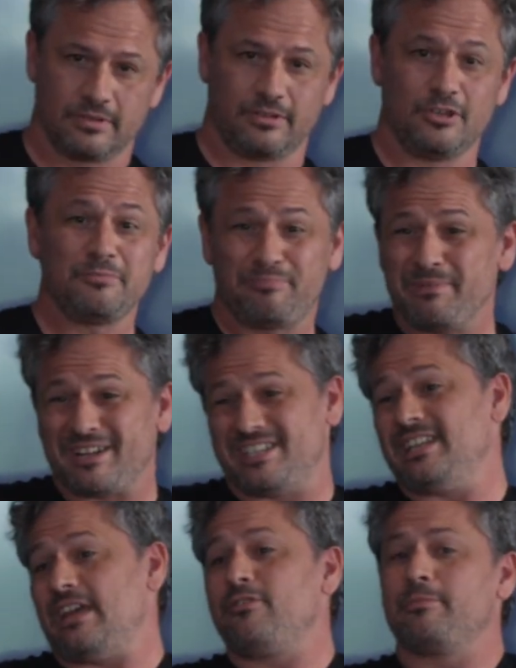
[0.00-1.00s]
You pretty much
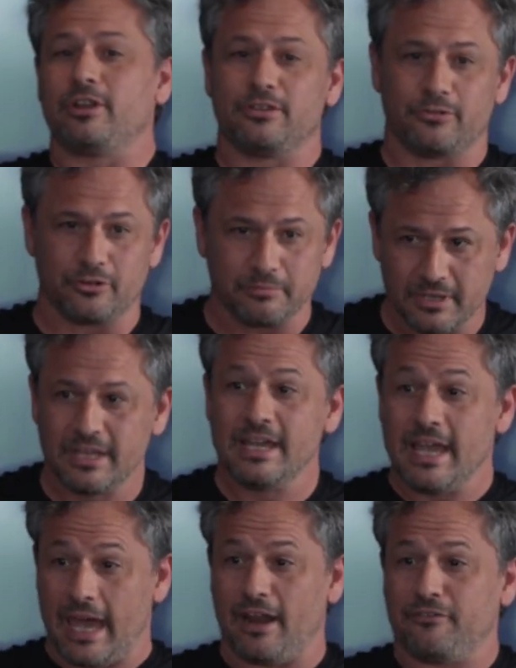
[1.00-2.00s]
need everybody in the room.
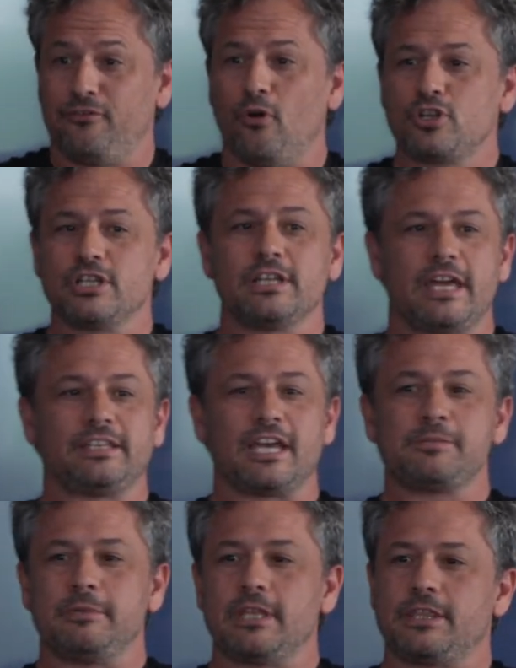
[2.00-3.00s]
And unfortunately, that
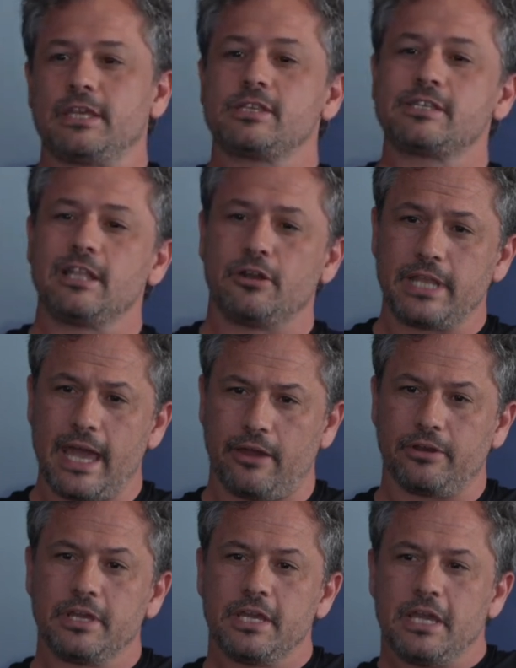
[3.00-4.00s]
does mean that things slow
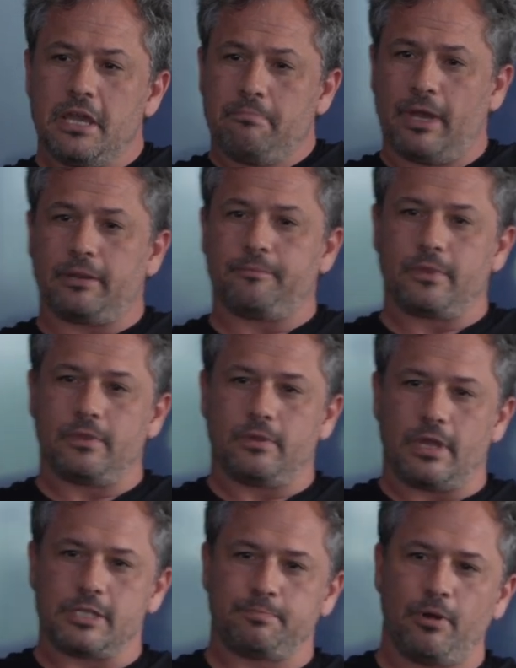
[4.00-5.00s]
down. But
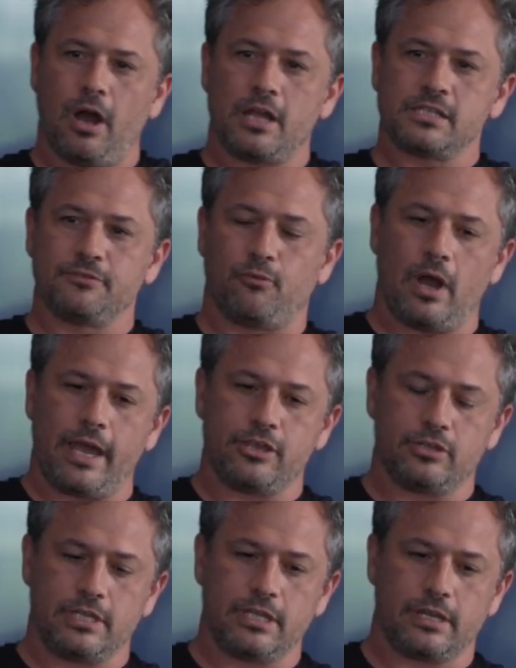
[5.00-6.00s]
it's part of why
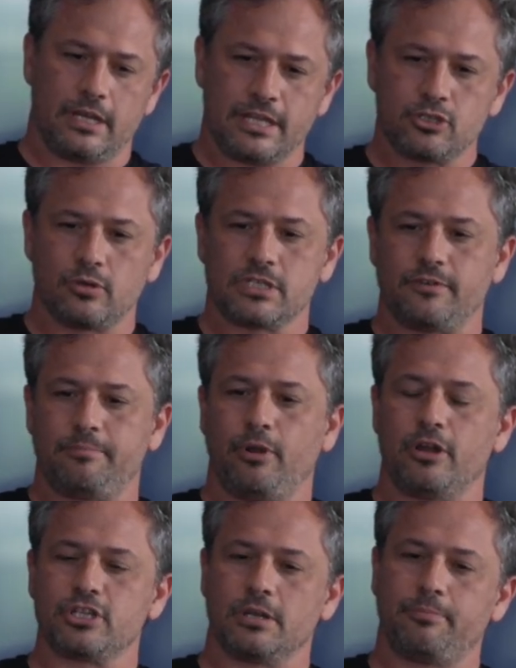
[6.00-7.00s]
you need an iterative
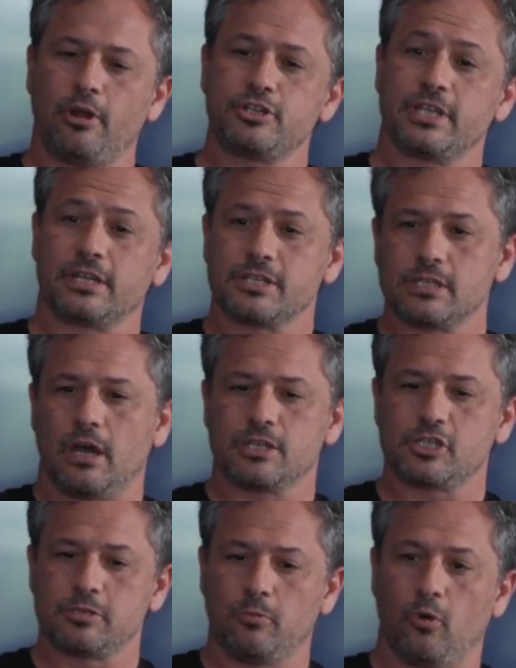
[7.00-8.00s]
approach, an approach that can
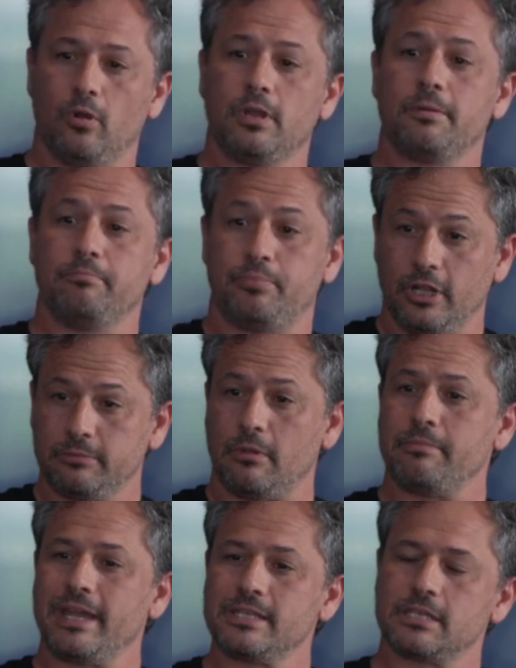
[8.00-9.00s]
start small, build
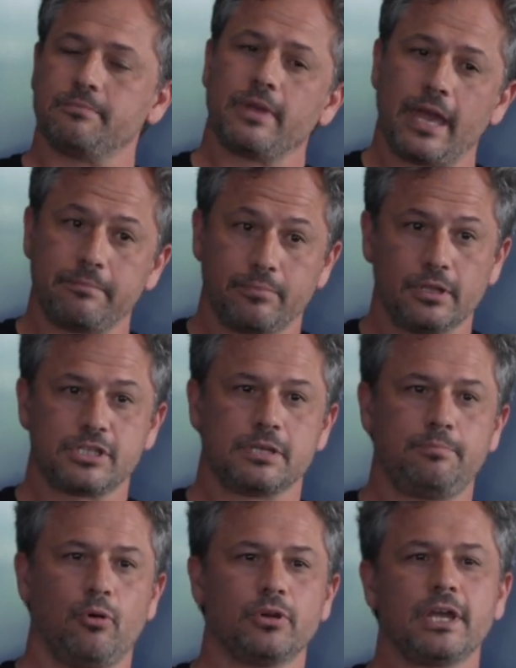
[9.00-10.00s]
momentum, and build
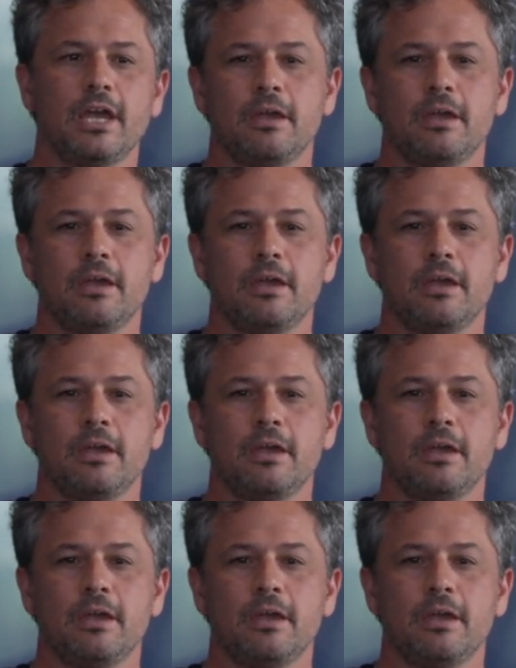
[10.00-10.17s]
support.